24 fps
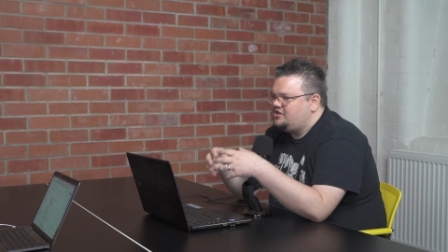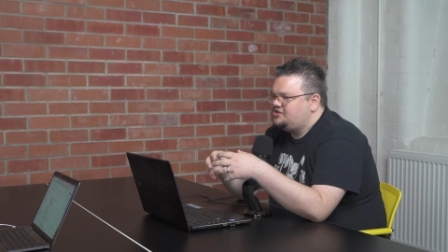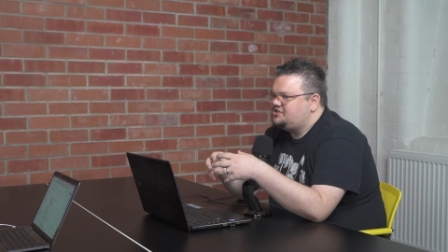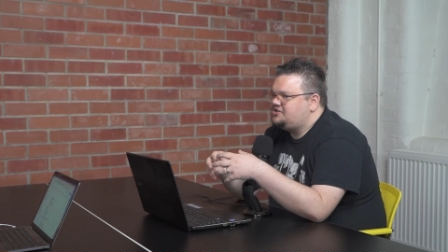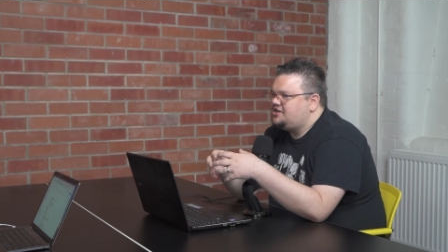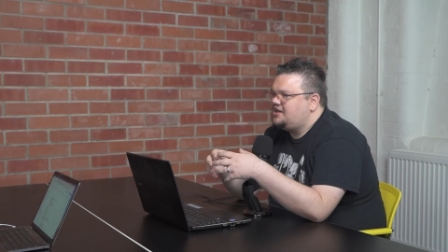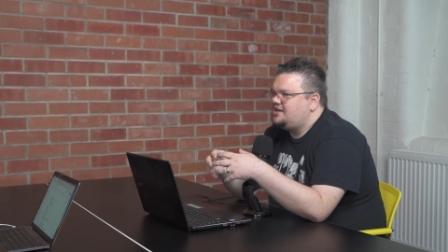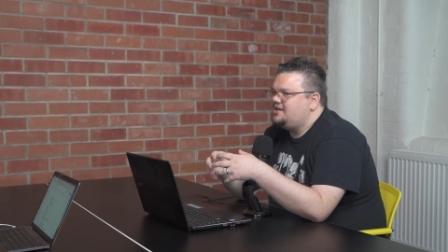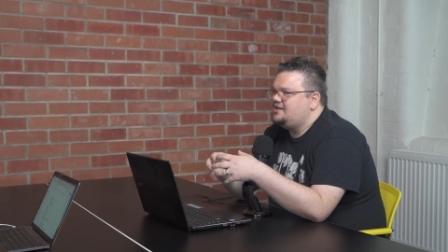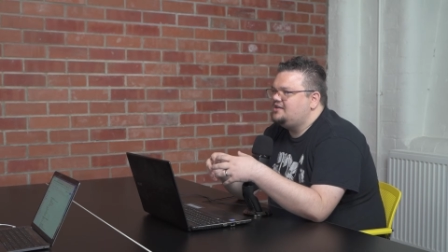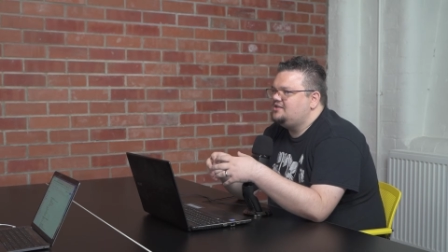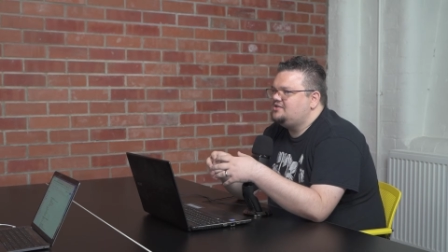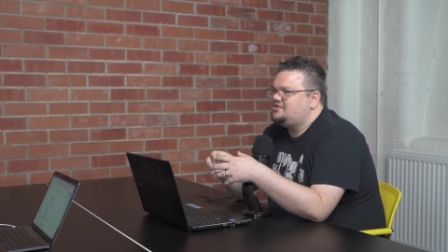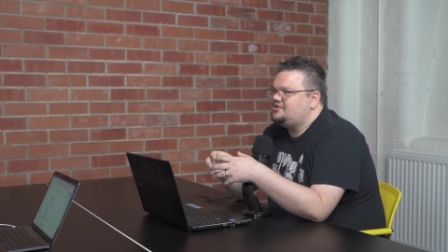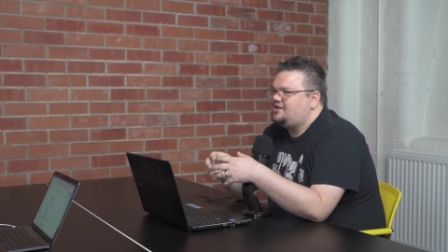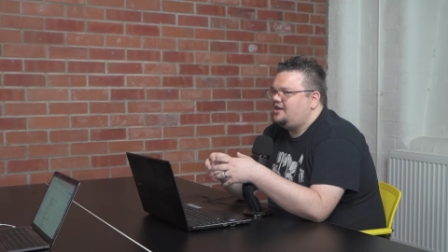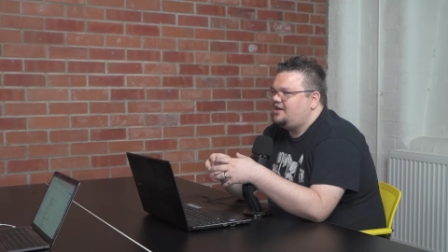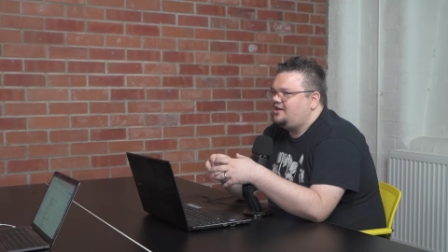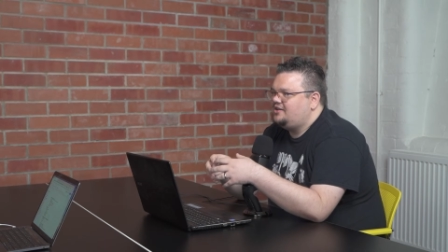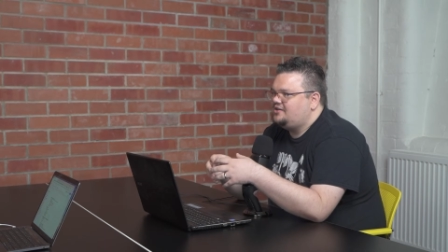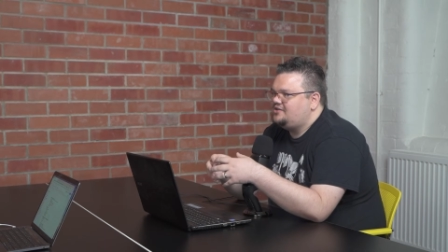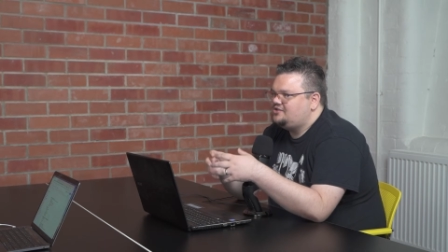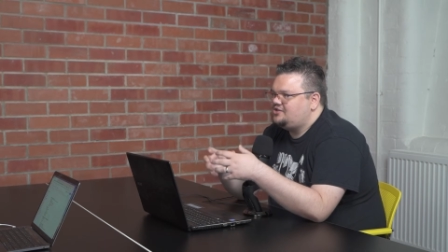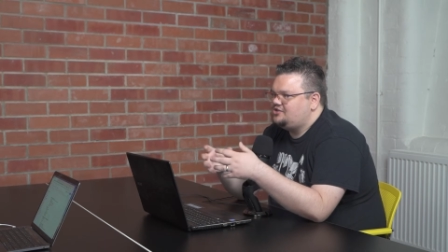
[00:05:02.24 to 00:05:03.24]
of sitting in
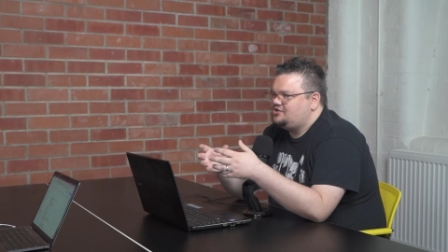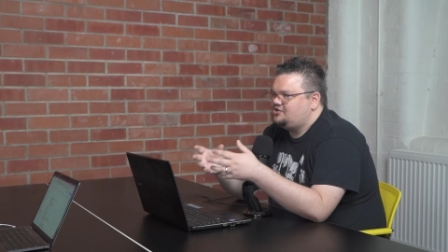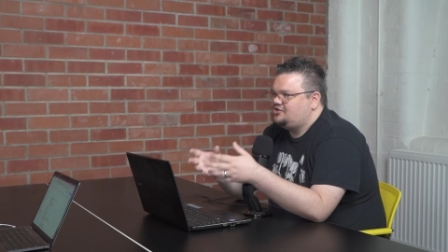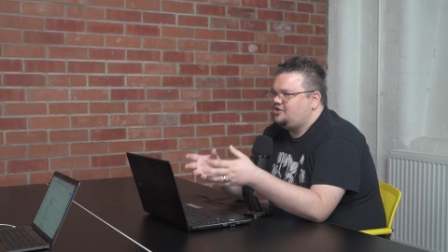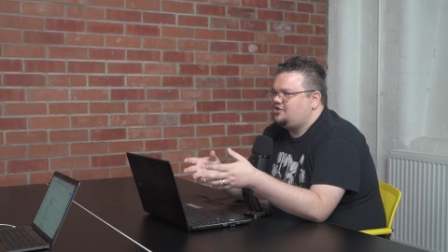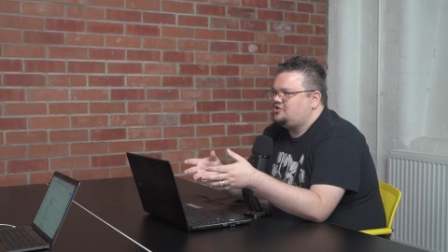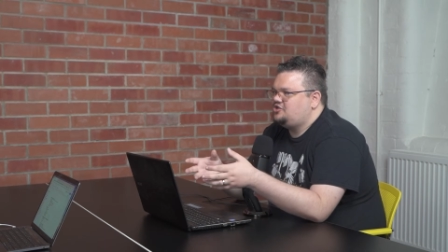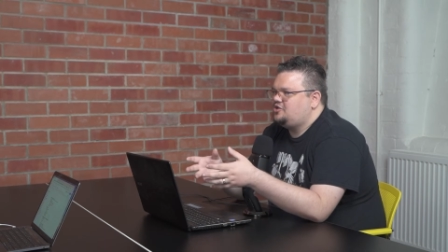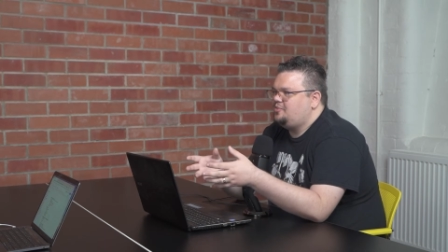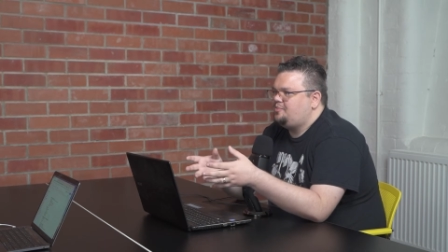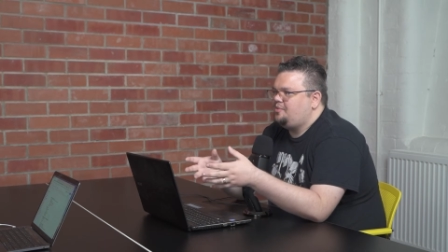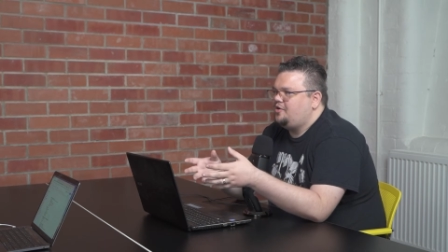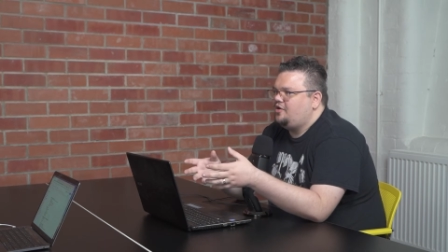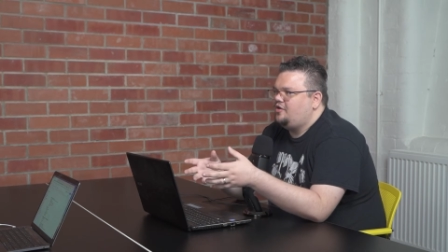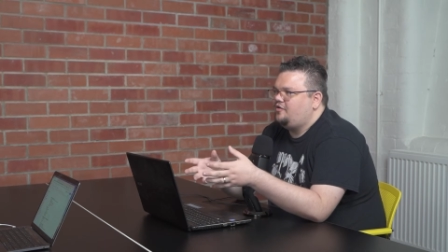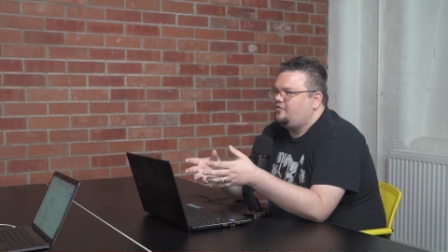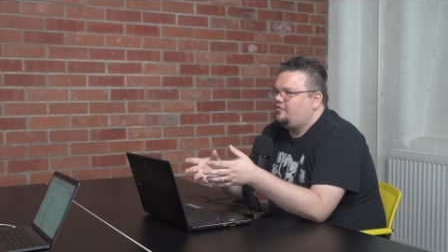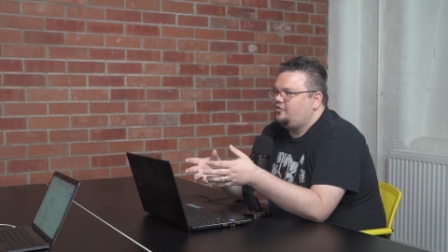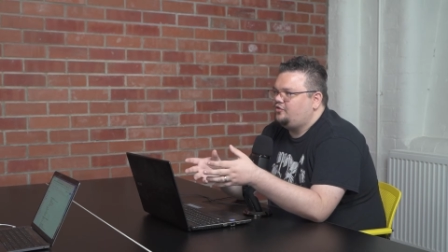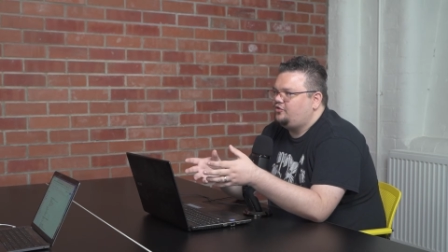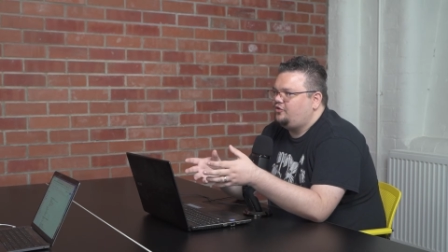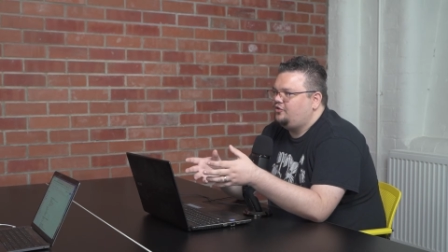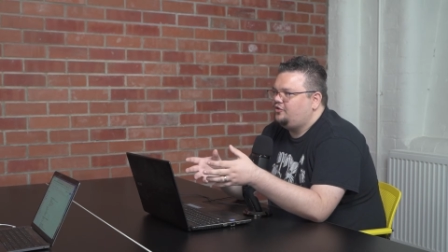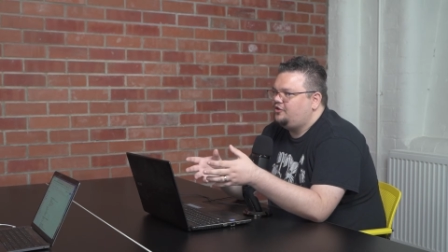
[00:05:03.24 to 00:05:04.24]
silence is such a
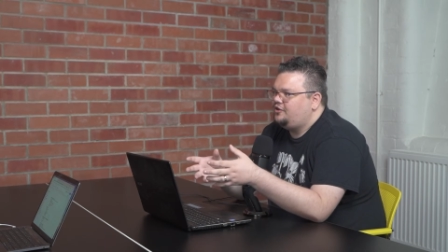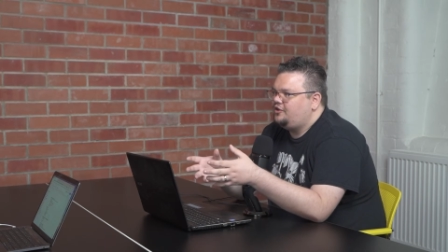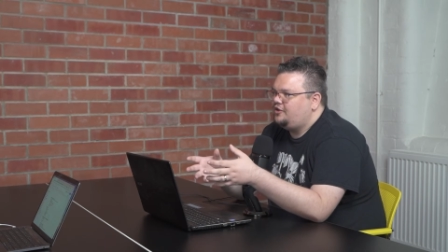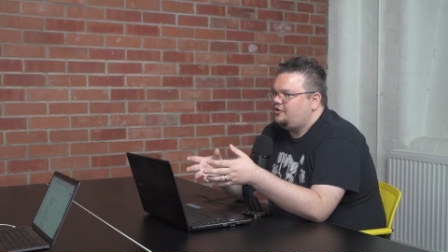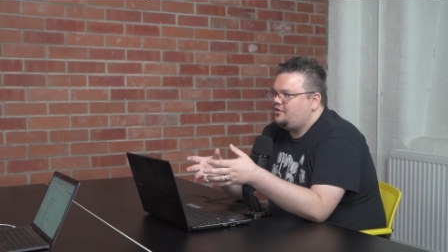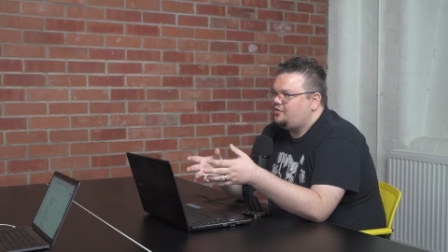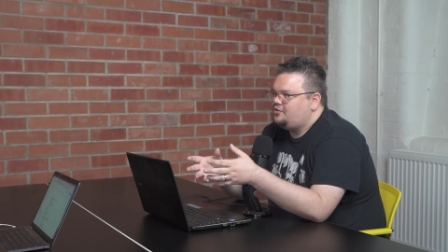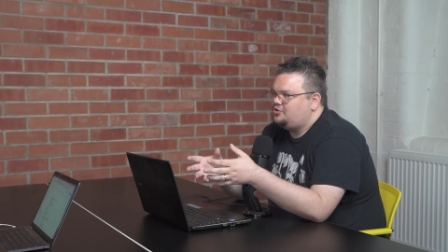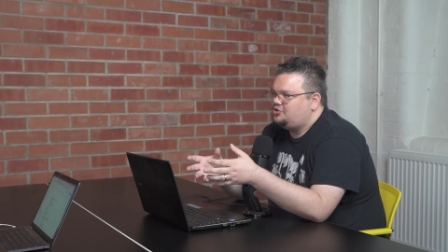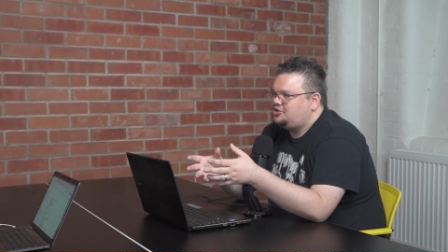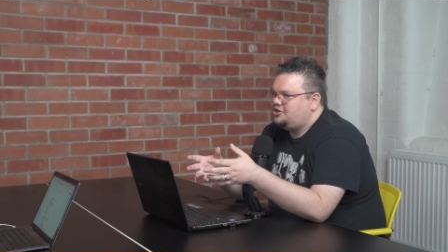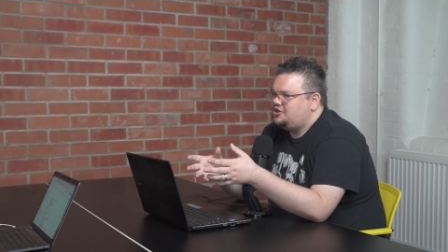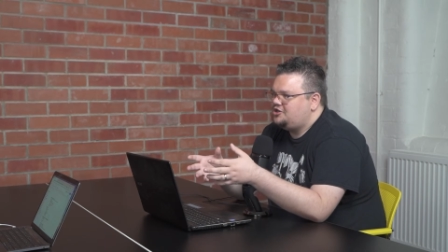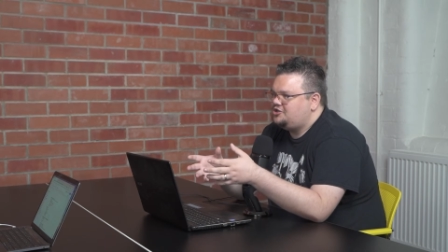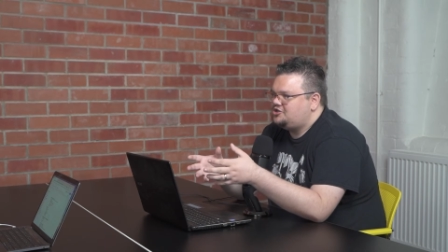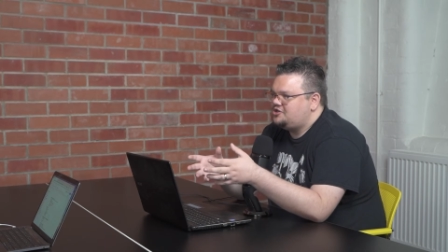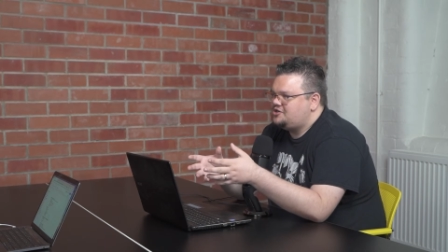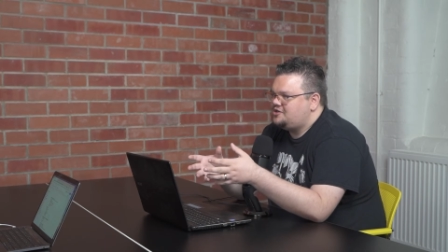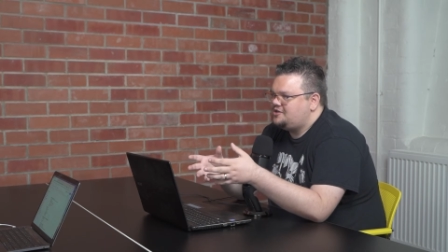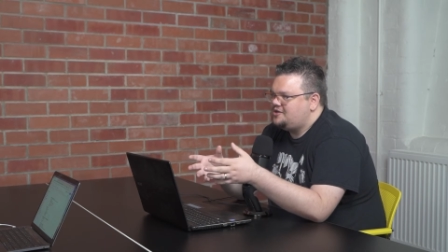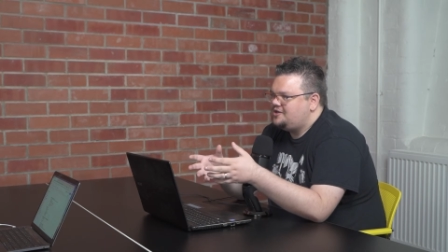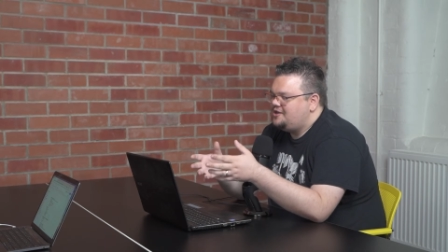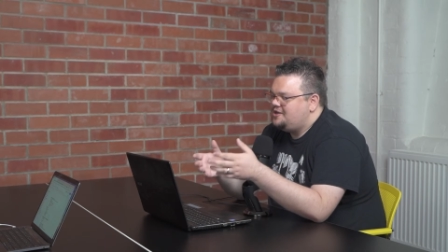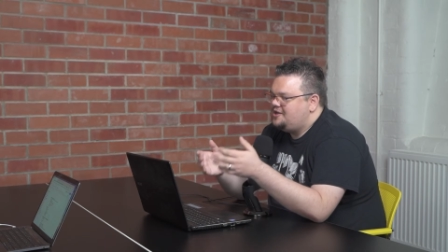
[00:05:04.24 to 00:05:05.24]
powerful tool in
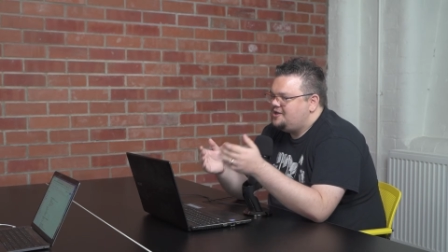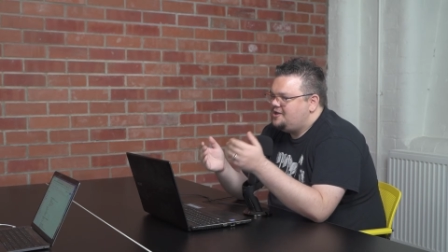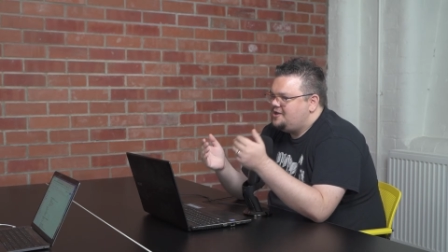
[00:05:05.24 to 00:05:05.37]
negotiation.